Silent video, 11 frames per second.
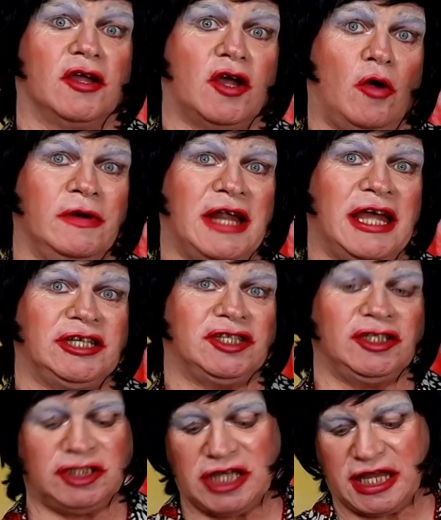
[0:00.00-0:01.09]

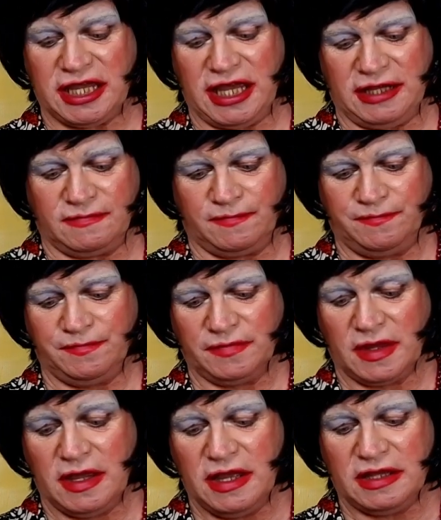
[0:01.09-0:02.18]
Coronation chicken.
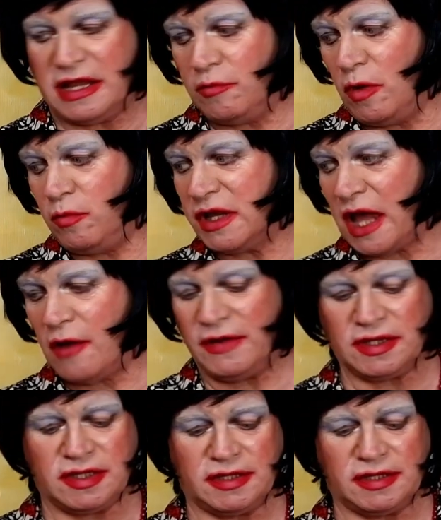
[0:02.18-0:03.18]
Now what we're going to